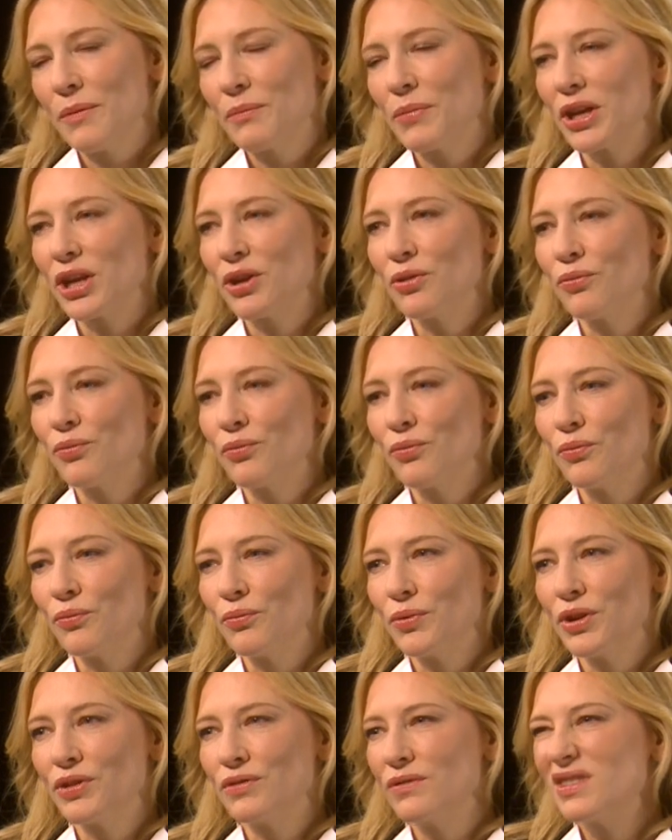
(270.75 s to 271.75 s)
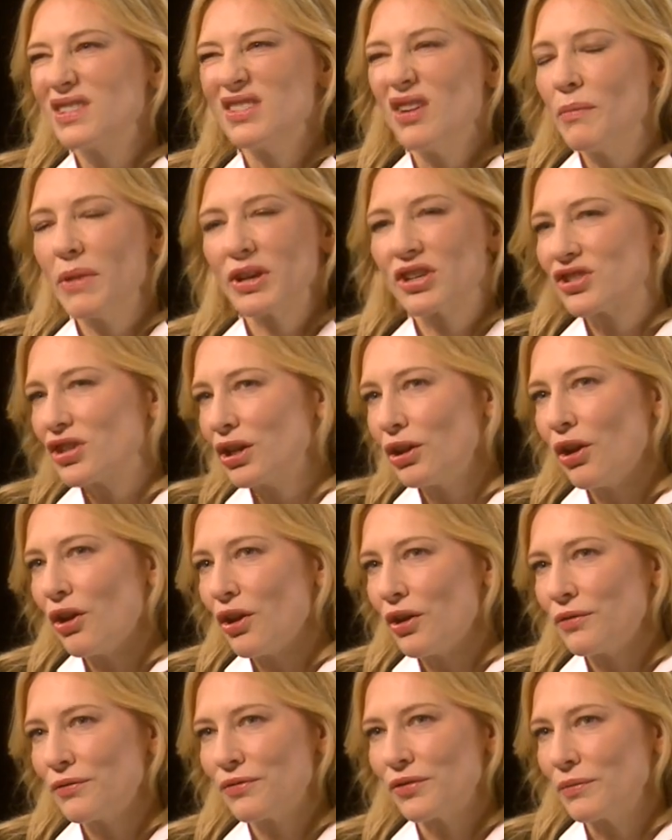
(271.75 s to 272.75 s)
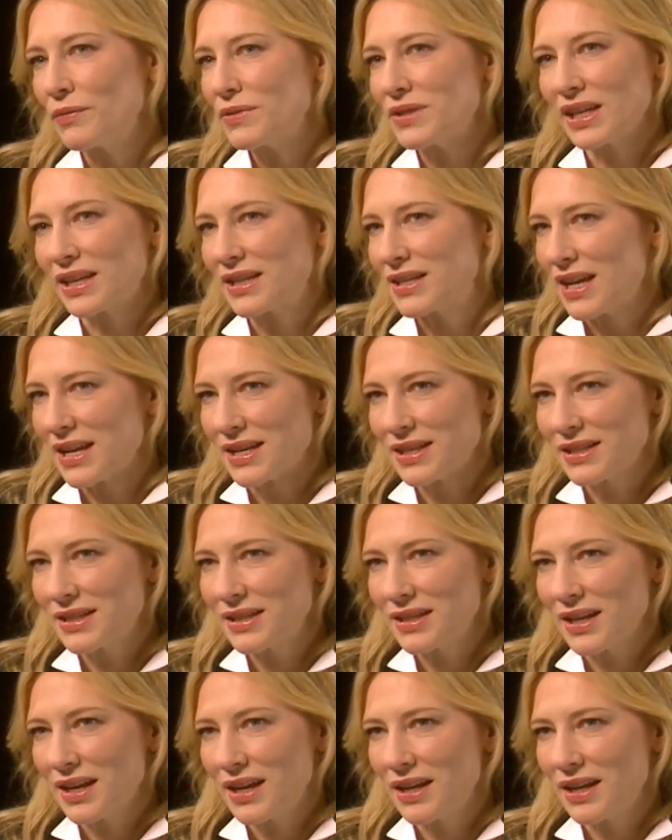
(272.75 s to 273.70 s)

but you, you it's not much to learn from success.